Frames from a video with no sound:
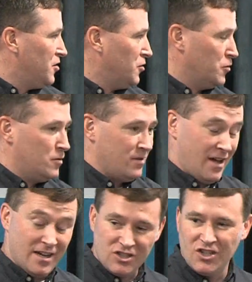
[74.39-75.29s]
who
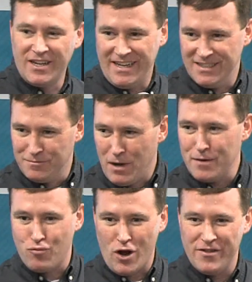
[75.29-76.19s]
actually is my
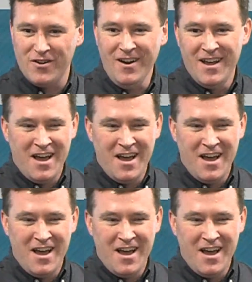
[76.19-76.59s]
brother.